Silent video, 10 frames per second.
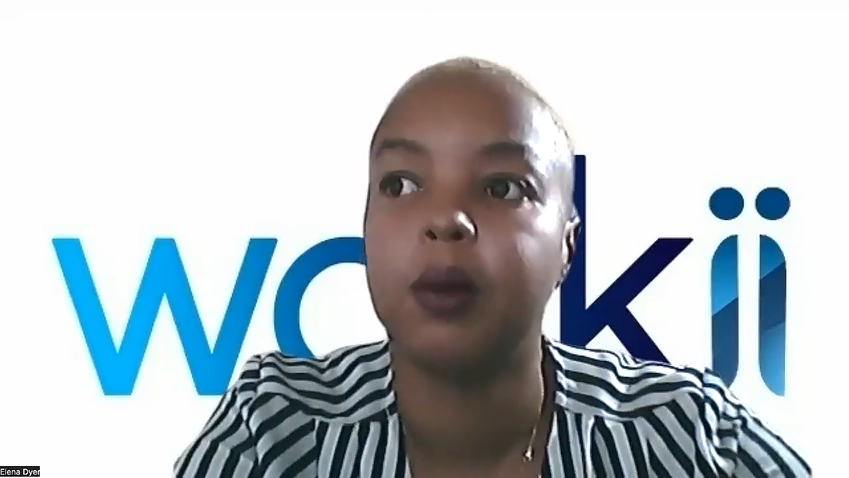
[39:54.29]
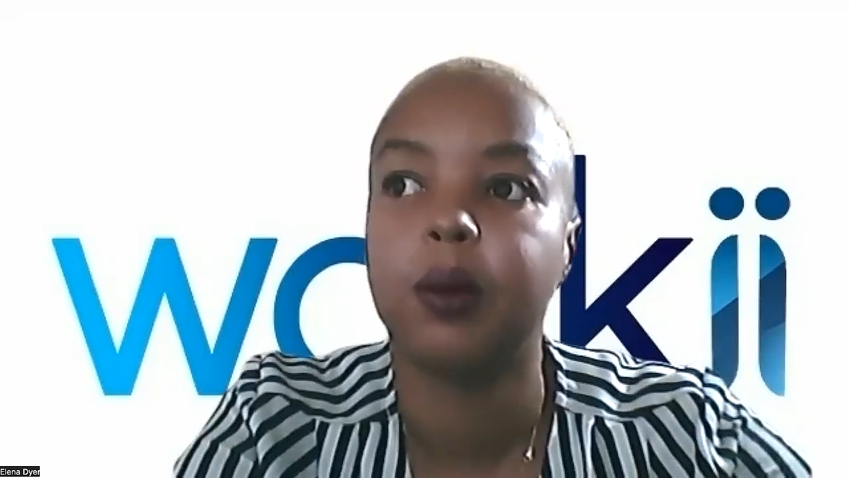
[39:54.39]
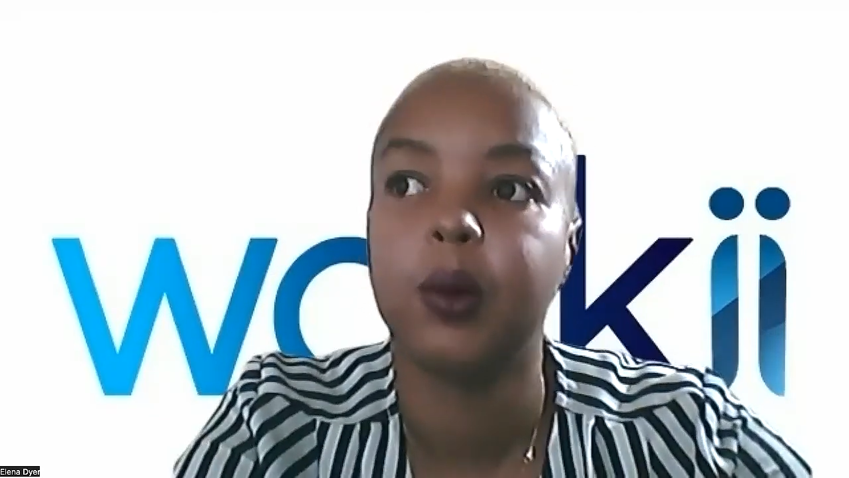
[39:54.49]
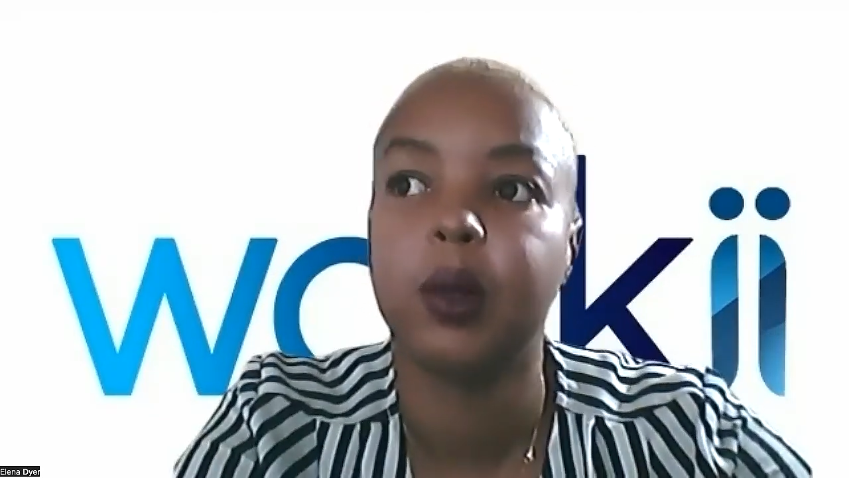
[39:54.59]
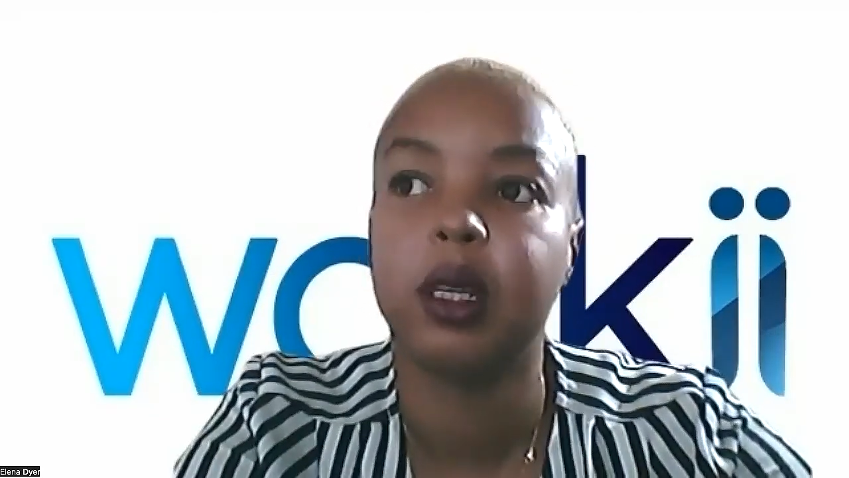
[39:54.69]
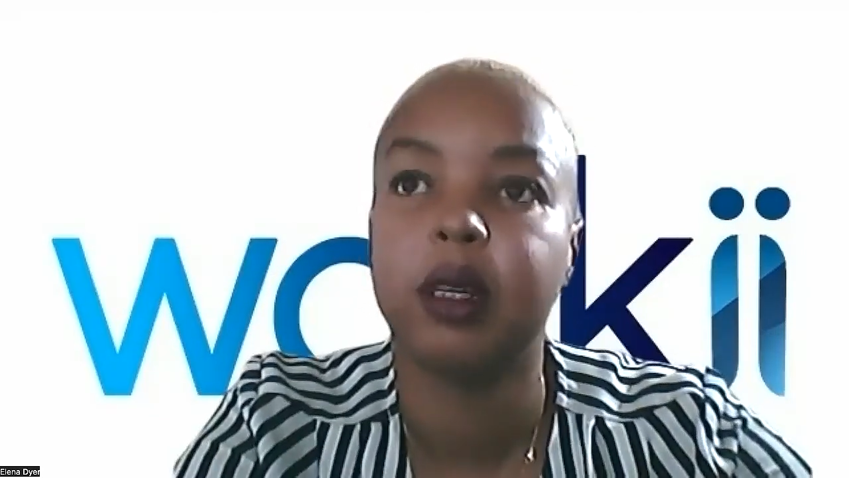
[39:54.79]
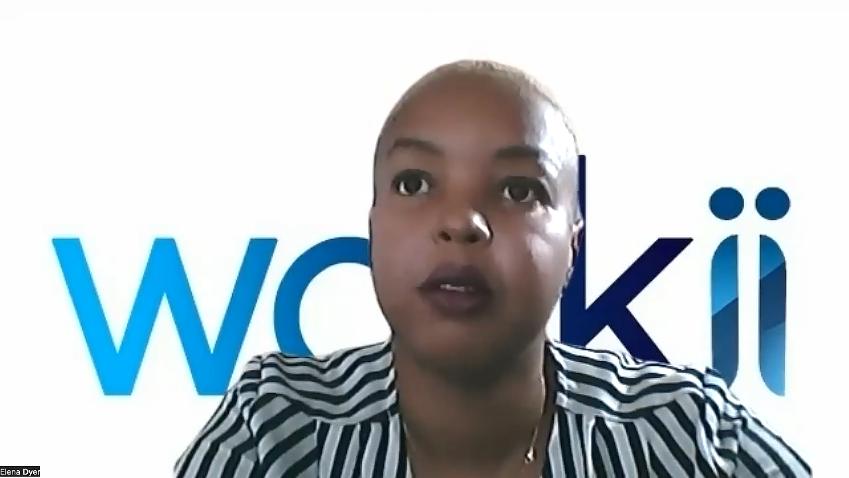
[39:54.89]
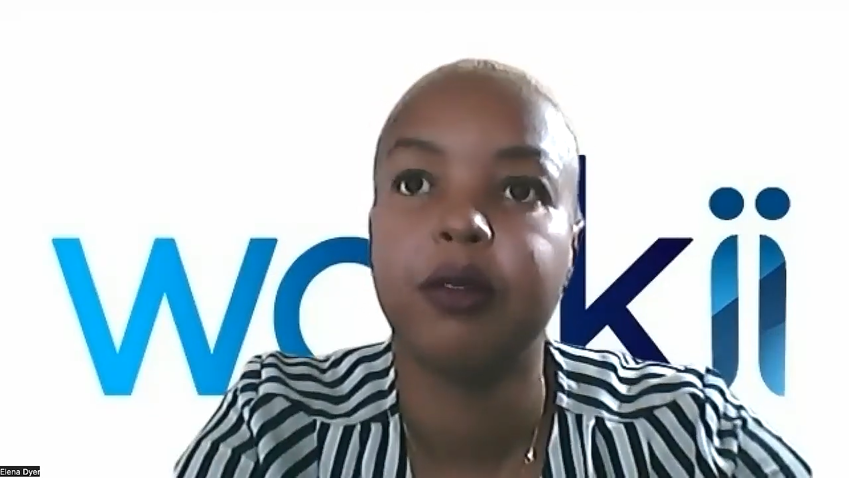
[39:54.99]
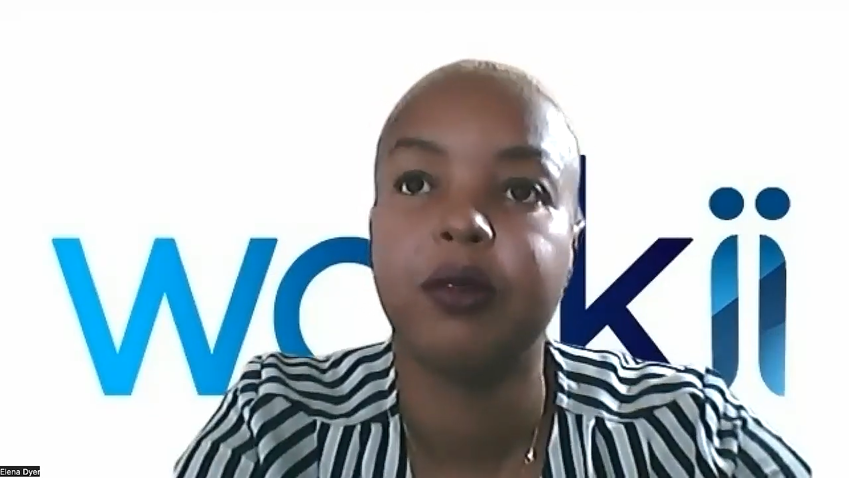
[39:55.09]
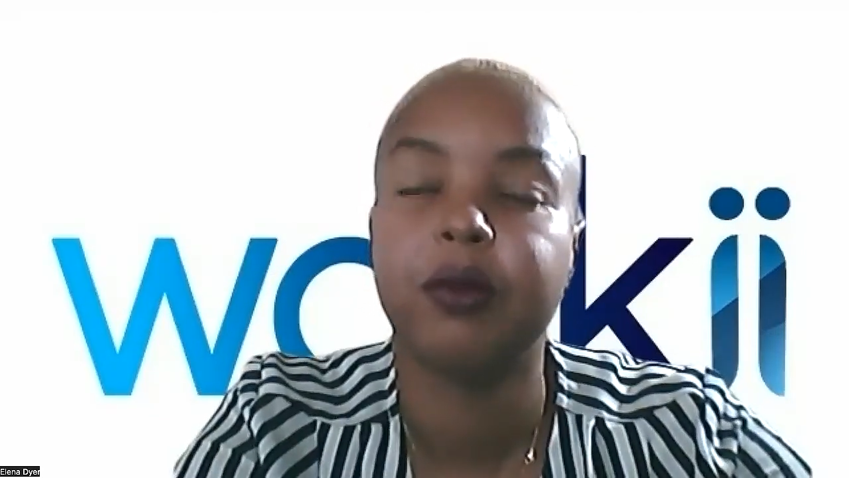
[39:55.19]
We would
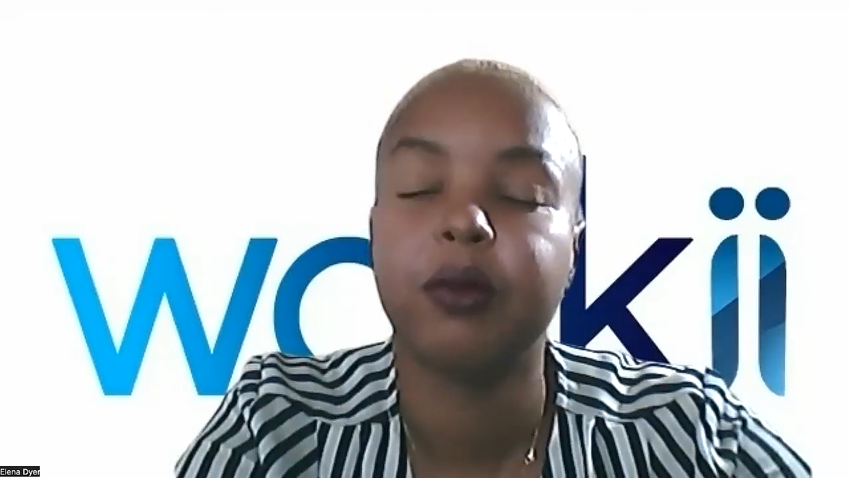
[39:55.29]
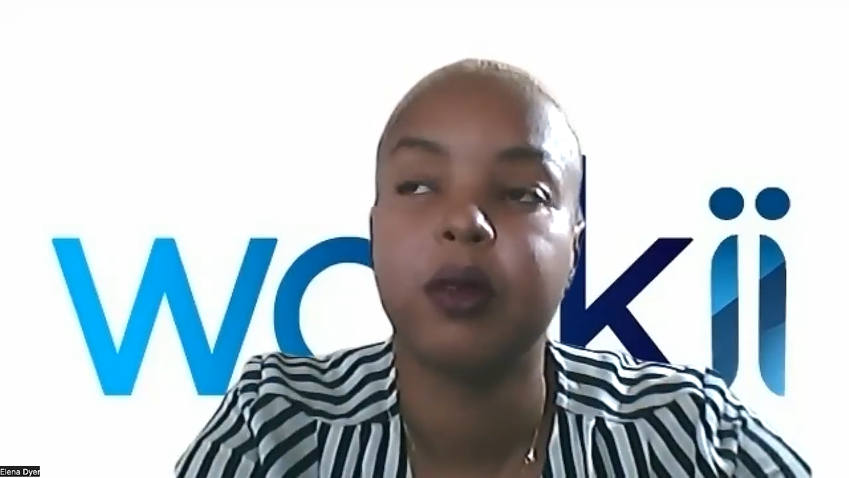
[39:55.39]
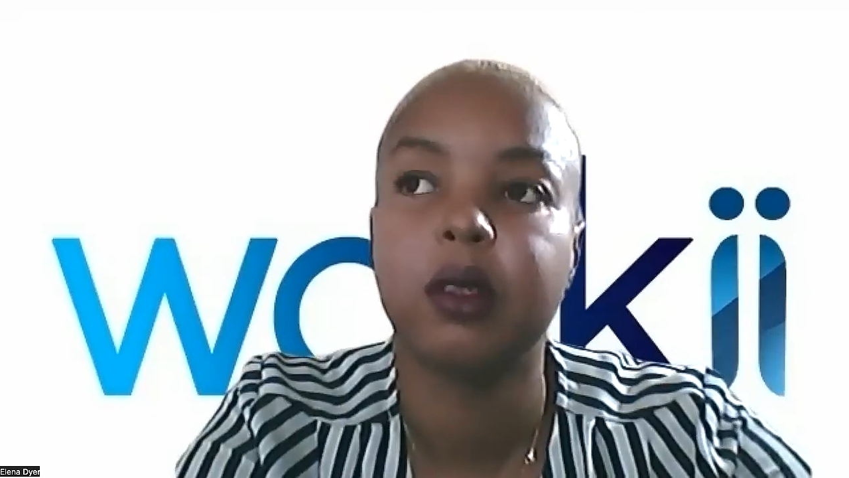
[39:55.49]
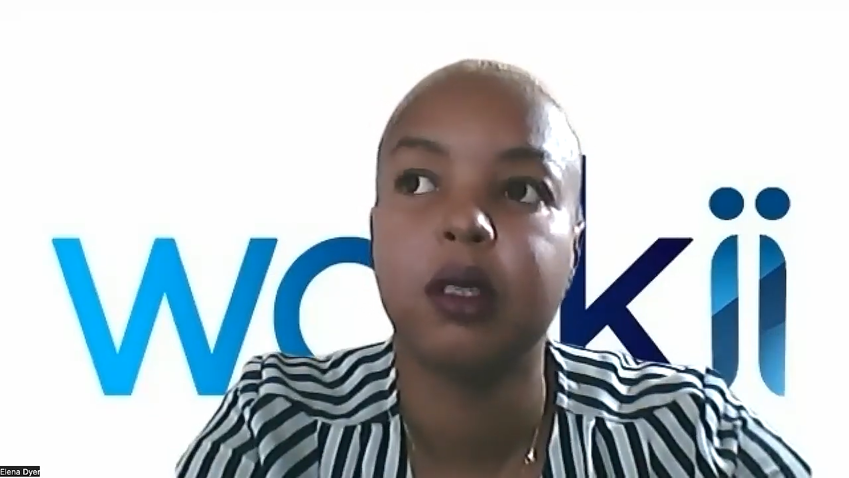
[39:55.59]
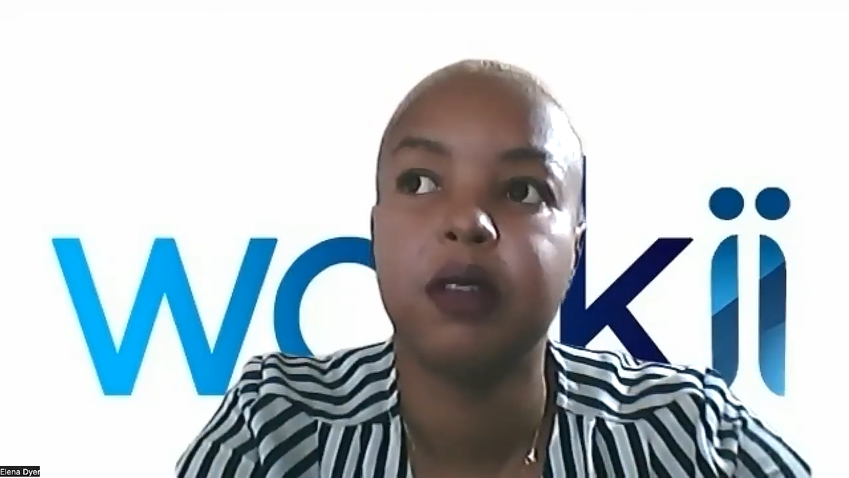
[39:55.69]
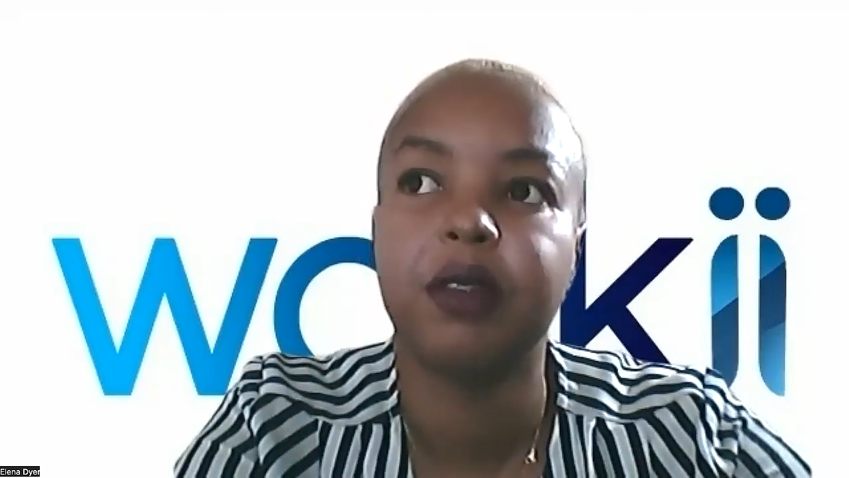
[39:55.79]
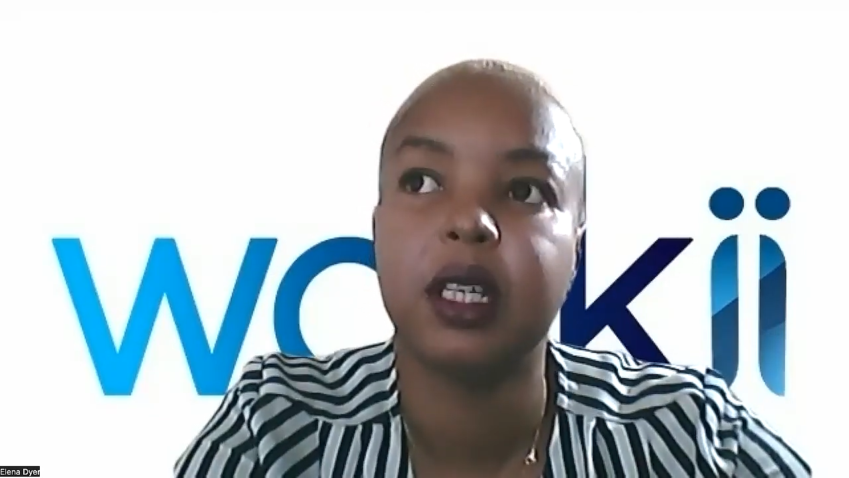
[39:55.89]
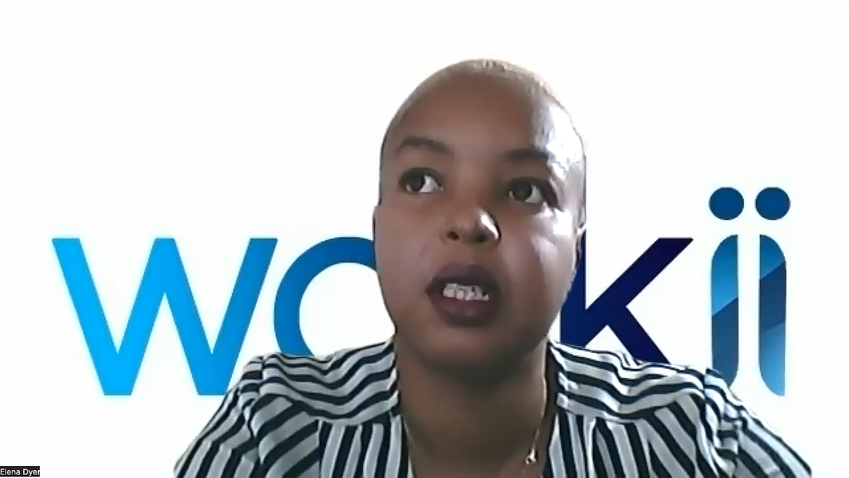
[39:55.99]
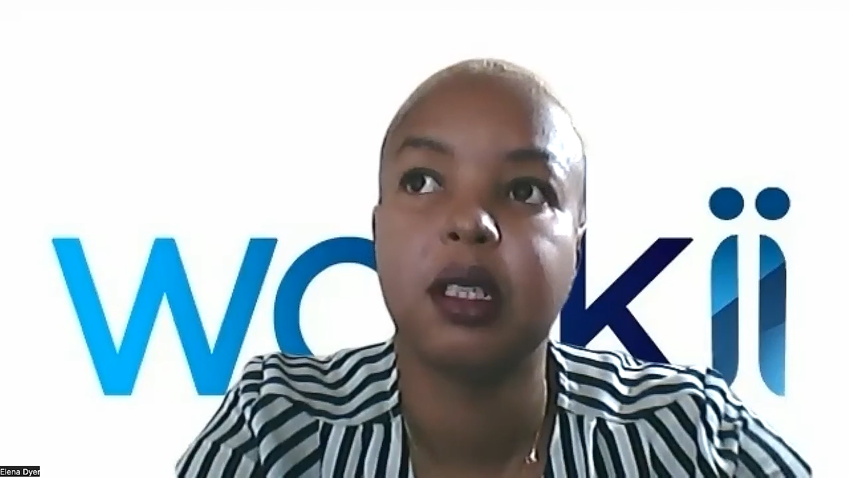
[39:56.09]
have deviated